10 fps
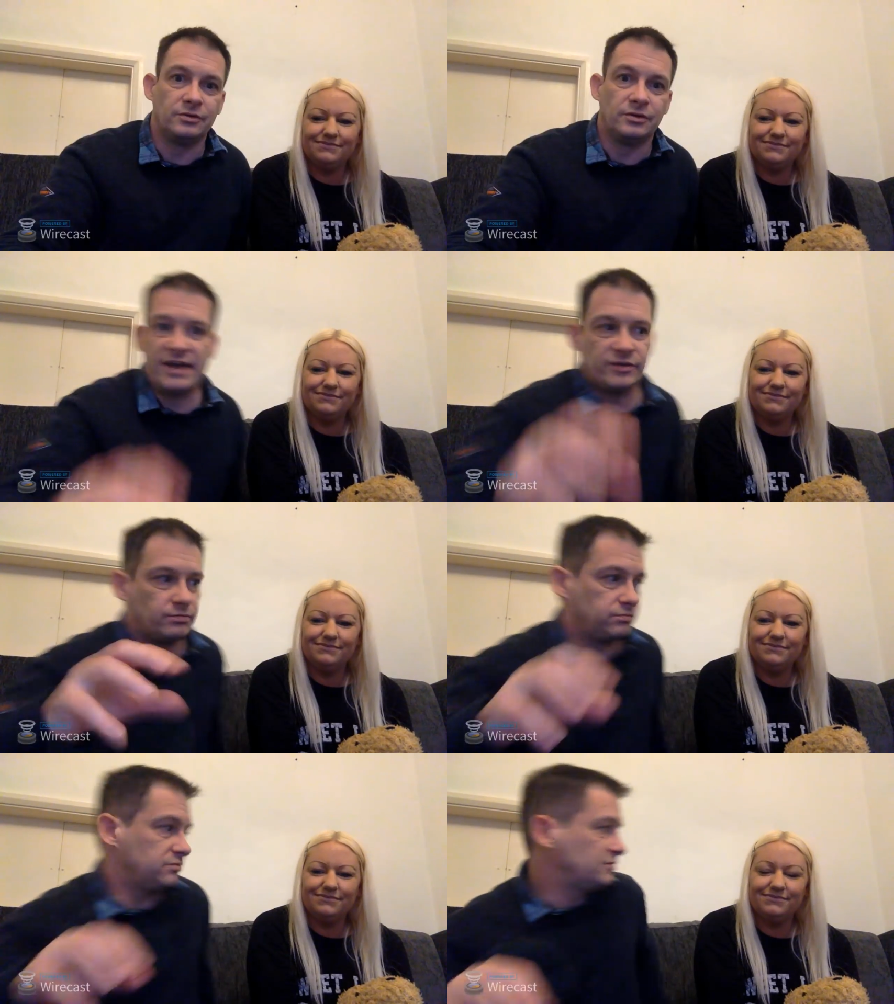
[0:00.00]

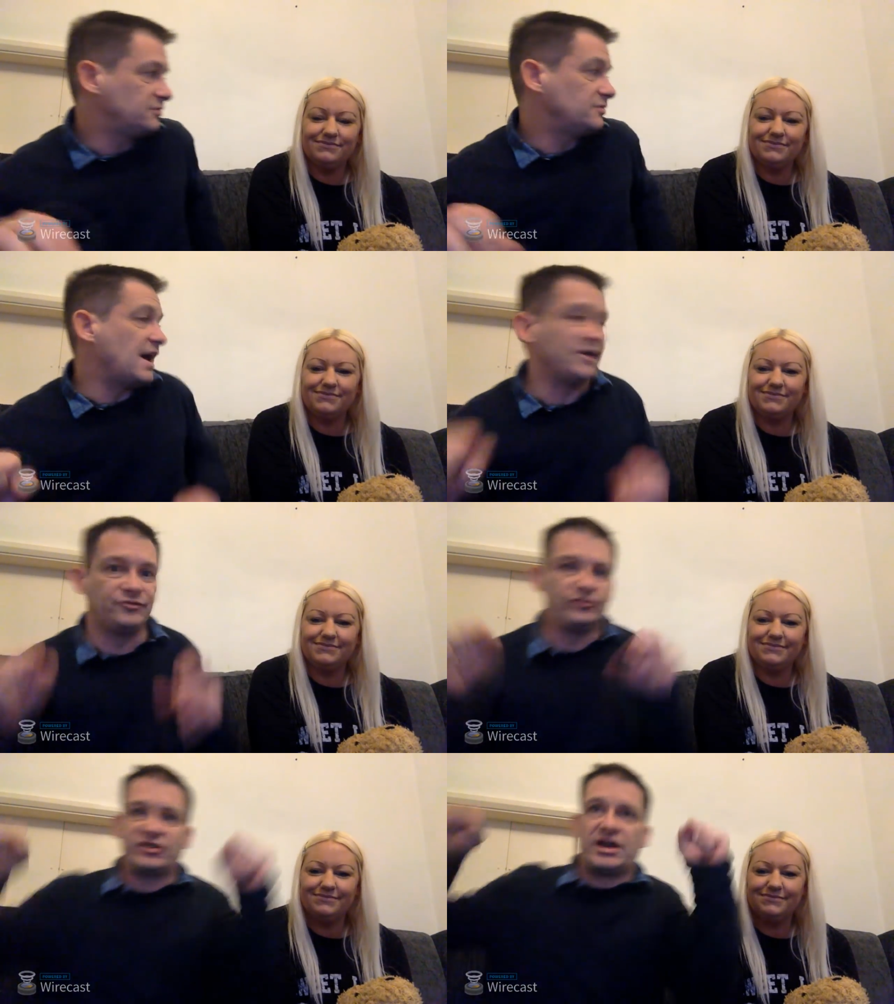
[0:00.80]
Speaker 1: let's
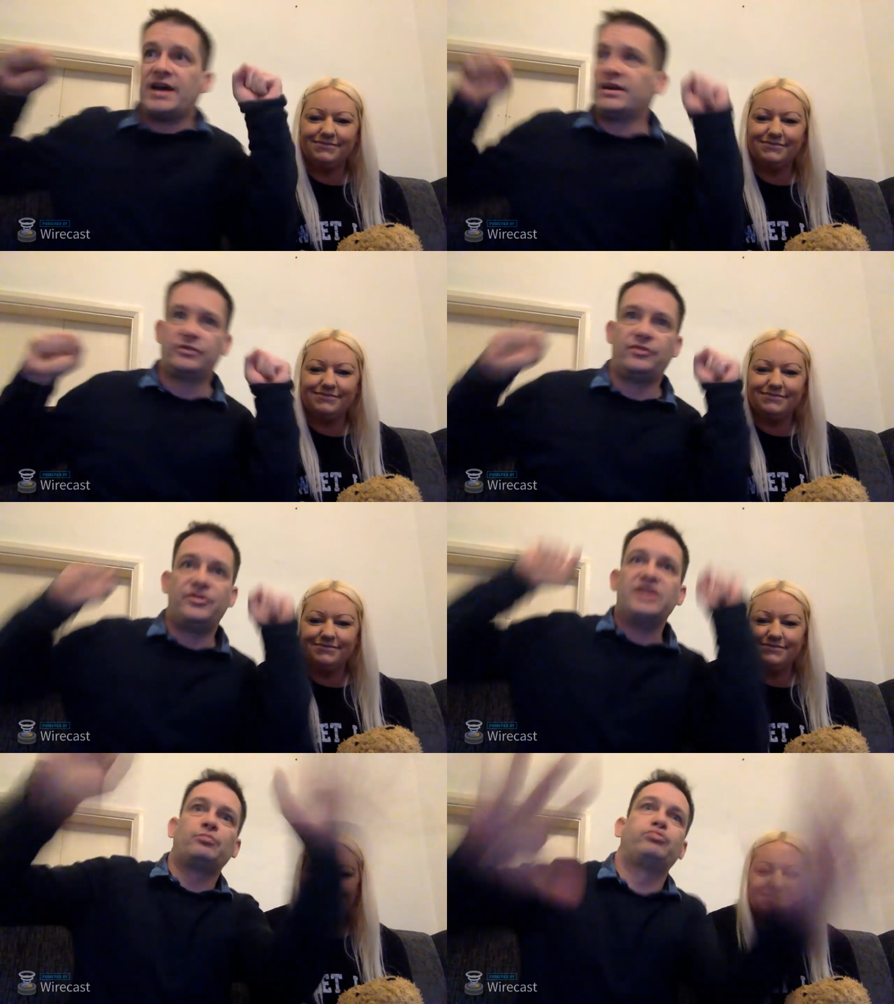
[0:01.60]
advertise
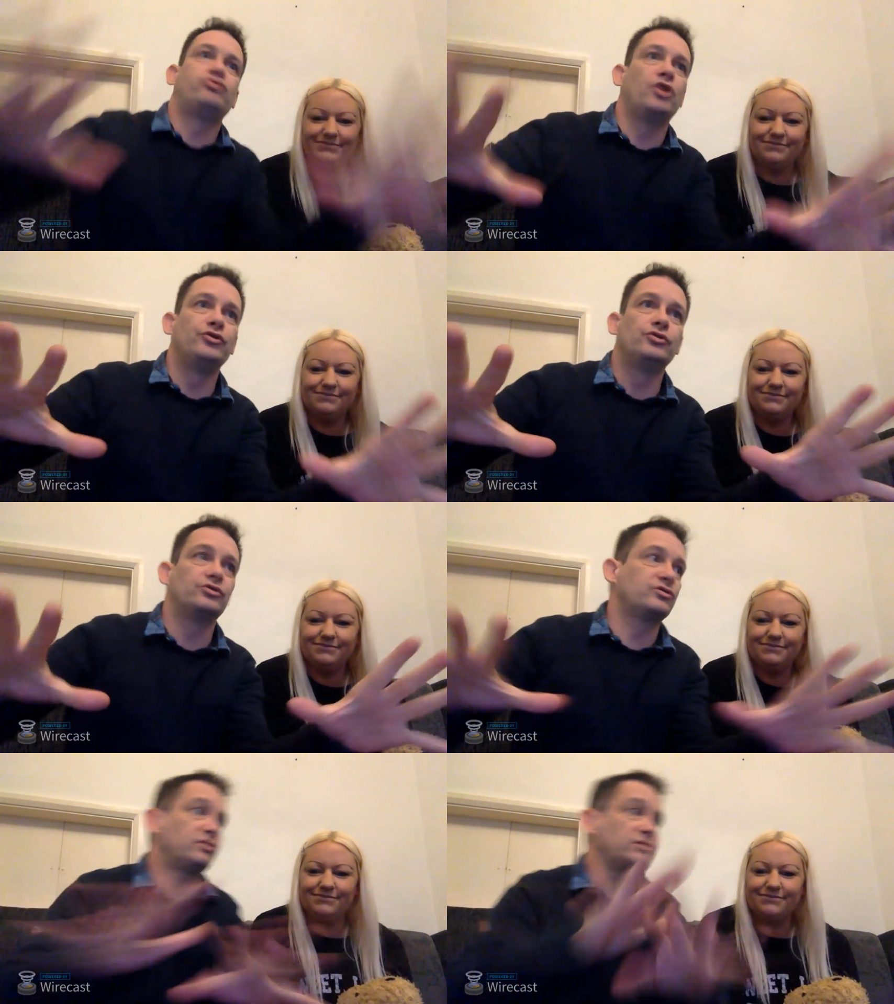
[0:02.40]
this
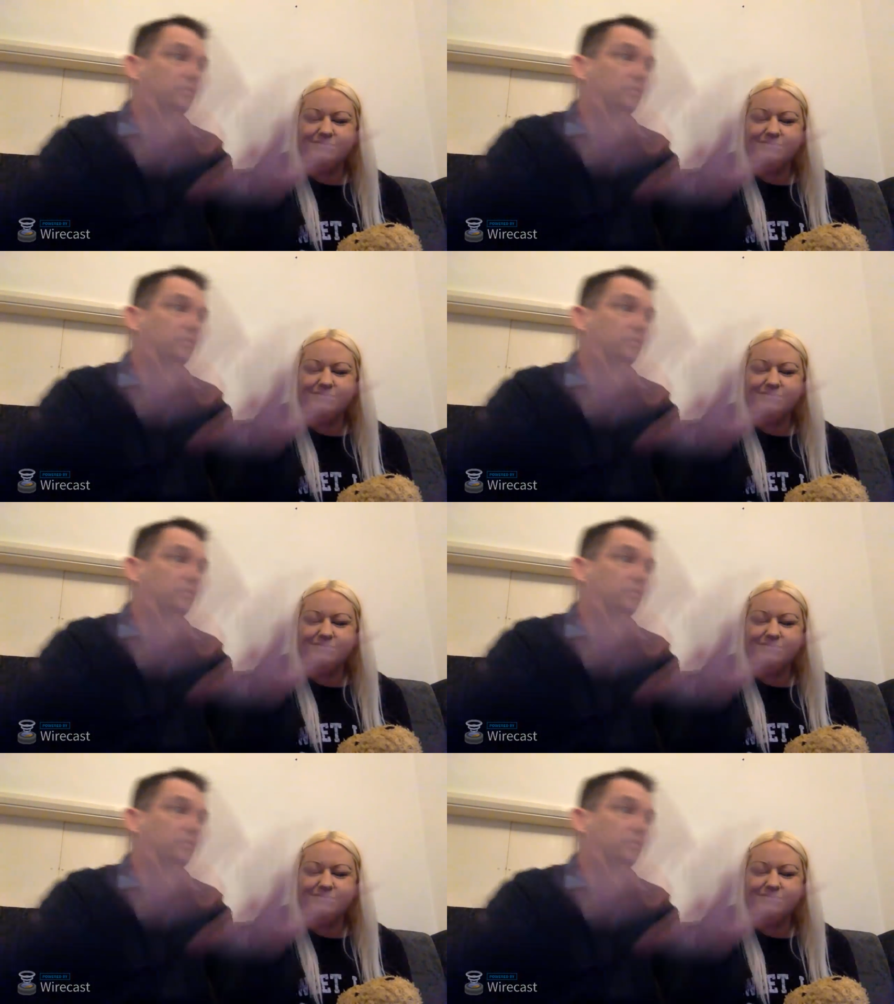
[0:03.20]
product